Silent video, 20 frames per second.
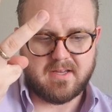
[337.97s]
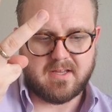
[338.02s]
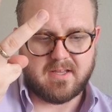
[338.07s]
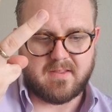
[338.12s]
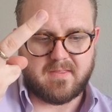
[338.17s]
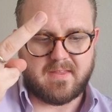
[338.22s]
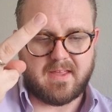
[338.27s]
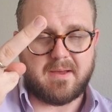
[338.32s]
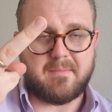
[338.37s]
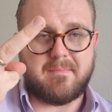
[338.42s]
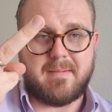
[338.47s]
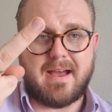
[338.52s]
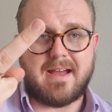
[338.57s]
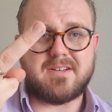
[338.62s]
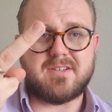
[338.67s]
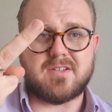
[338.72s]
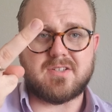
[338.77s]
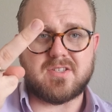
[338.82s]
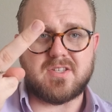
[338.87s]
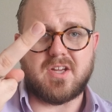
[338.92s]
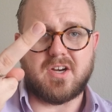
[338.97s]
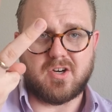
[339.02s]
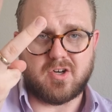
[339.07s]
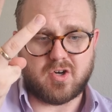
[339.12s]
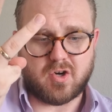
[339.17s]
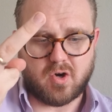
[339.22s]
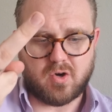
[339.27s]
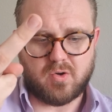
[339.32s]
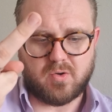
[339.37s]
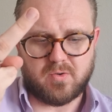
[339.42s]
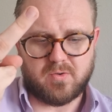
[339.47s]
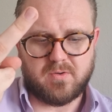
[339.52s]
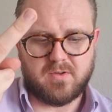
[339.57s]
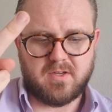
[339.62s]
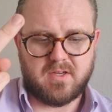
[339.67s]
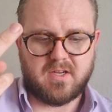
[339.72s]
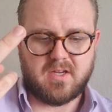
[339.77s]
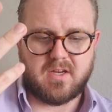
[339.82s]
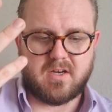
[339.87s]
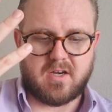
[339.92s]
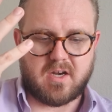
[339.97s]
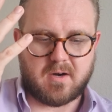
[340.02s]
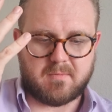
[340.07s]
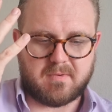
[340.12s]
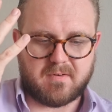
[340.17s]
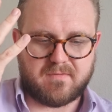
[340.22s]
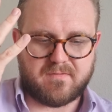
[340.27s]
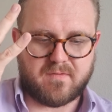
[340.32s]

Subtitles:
that matches their goal. Number